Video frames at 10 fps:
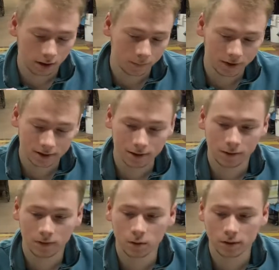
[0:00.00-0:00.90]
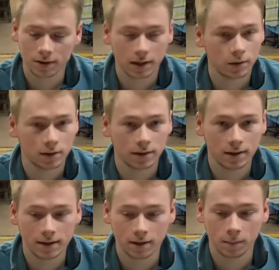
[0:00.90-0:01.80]
This stuff usually sells a
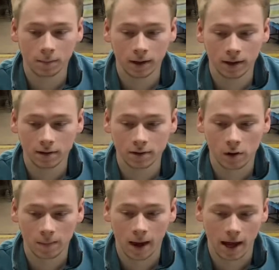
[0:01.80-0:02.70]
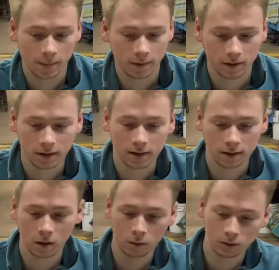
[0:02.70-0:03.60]
decent bit, so I'm happy to get
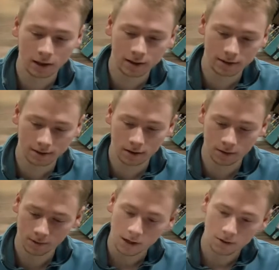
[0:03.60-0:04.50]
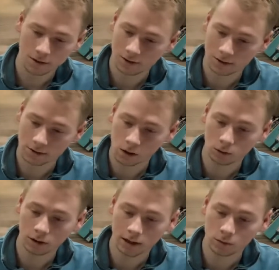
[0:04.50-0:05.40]
Olay stuff. This is an
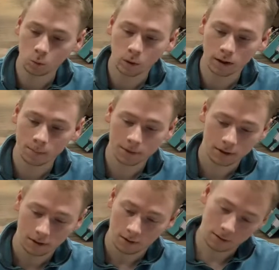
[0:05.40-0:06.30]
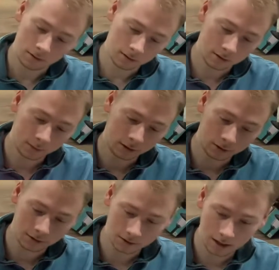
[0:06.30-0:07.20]
Olay Whip. It
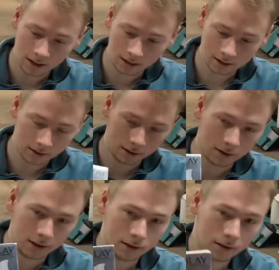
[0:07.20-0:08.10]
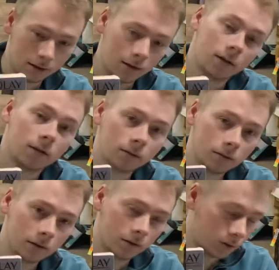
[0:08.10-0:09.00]
looks like in a
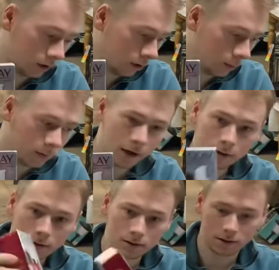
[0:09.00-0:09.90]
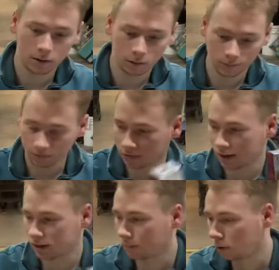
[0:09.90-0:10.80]
little tube there. So
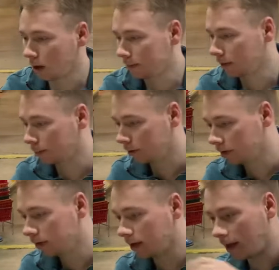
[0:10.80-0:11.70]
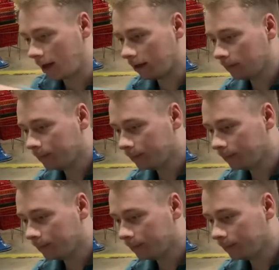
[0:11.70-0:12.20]
that's probably a pretty good item.